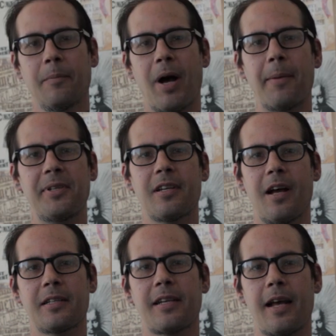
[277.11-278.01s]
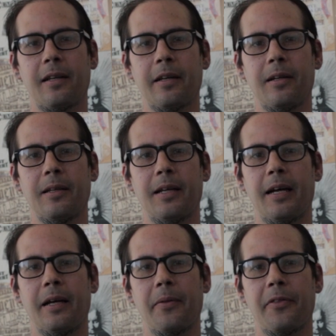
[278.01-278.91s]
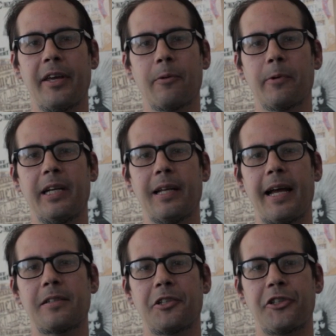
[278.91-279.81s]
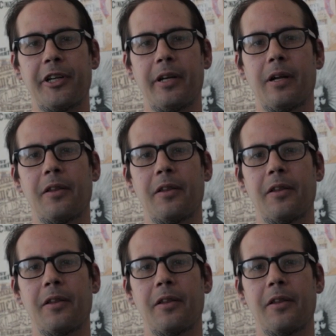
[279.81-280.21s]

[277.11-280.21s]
Bobby Soxx had a little uh, thing where he liked to shit